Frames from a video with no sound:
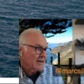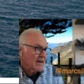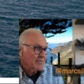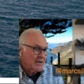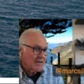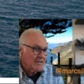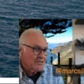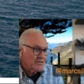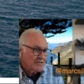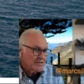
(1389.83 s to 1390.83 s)
top
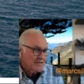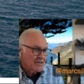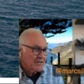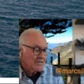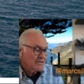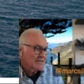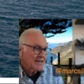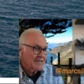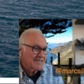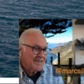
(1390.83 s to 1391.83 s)
edge. You know, it just
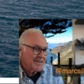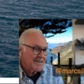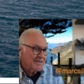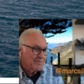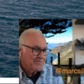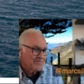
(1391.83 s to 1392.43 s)
takes time.